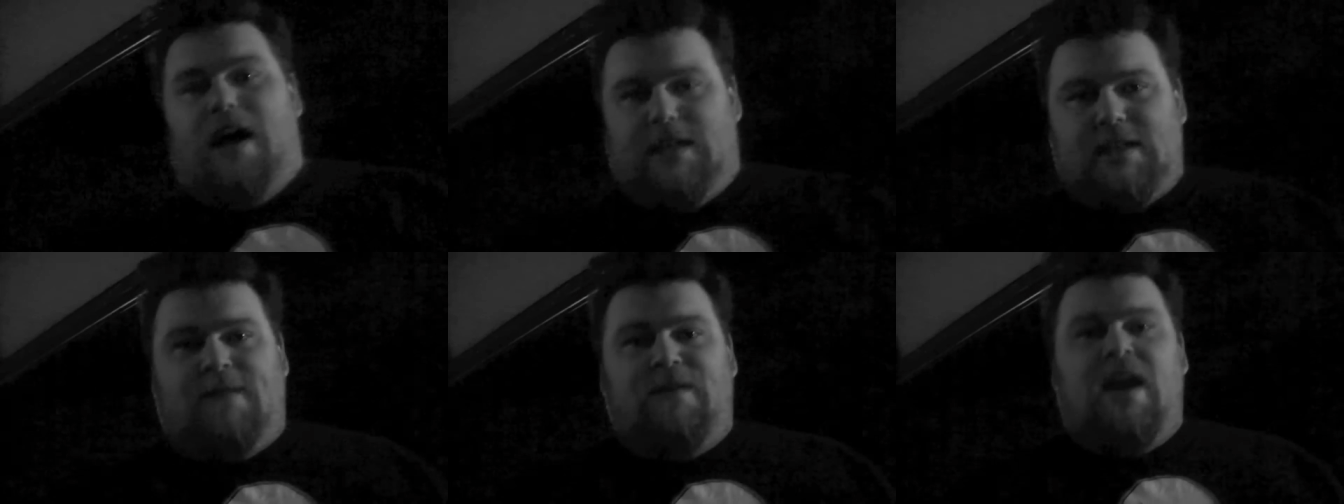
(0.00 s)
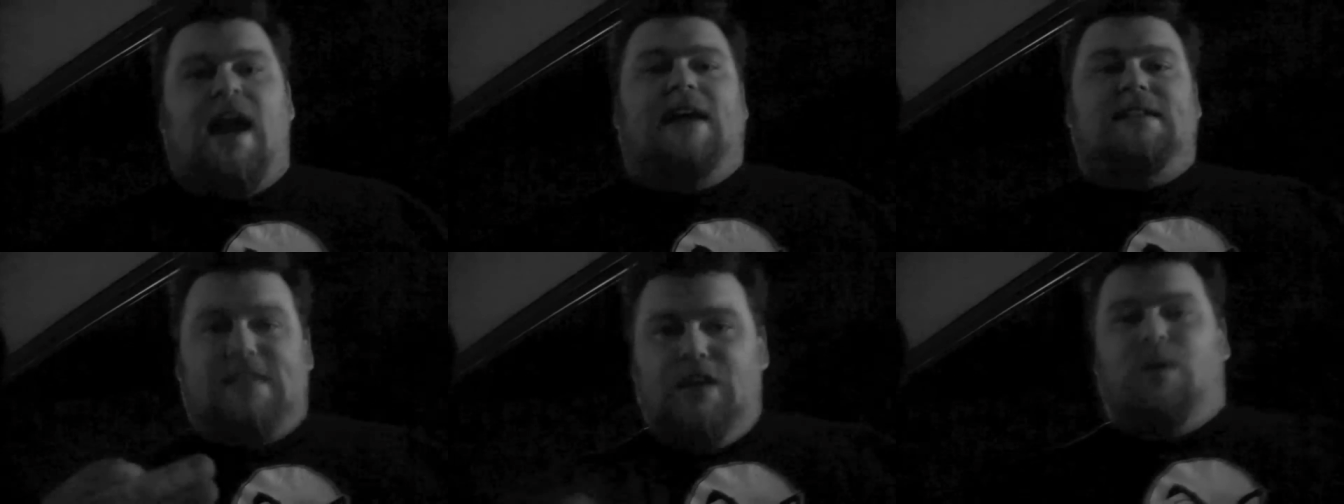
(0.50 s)
us
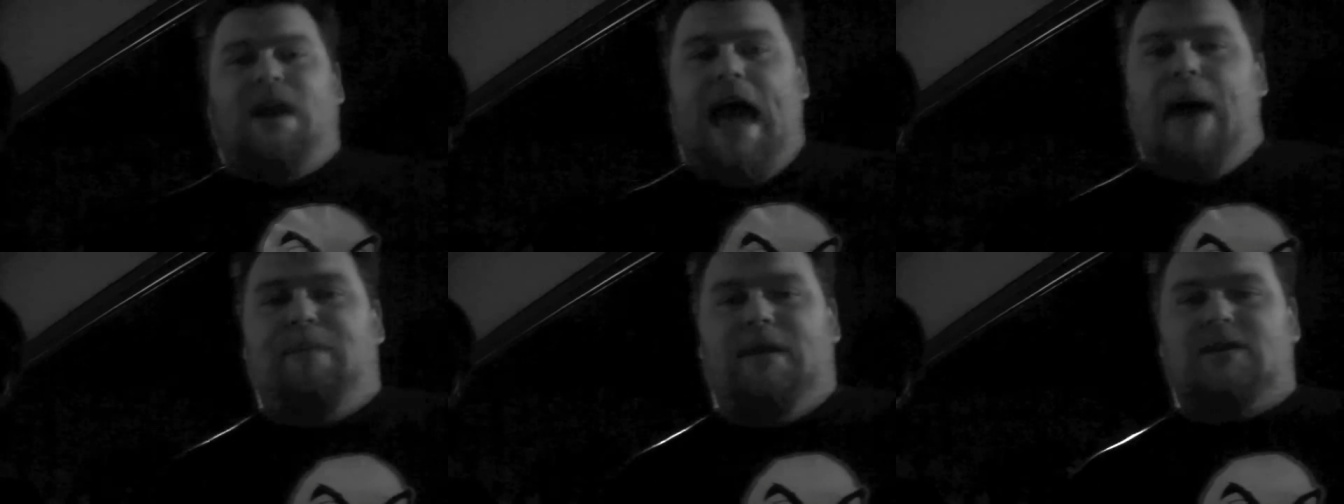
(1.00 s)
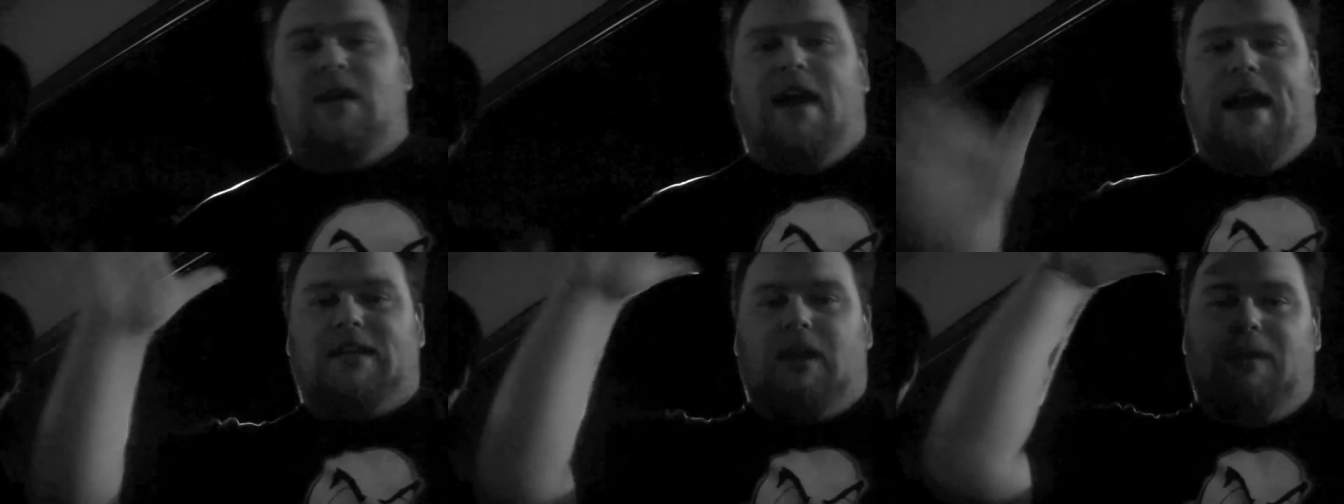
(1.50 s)
and see what happens.
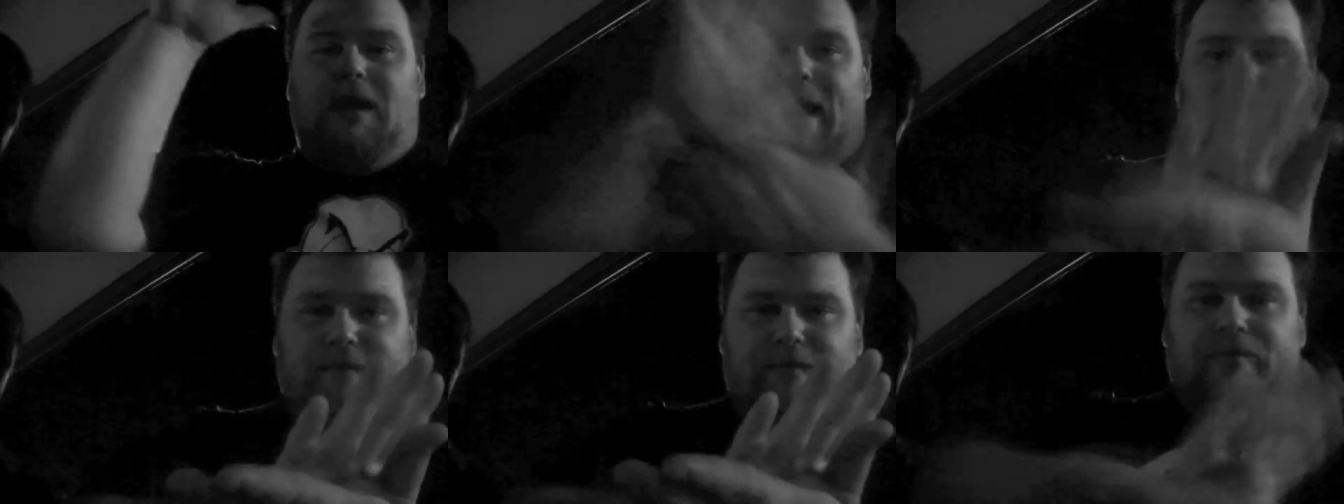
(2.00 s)
It's going to be like,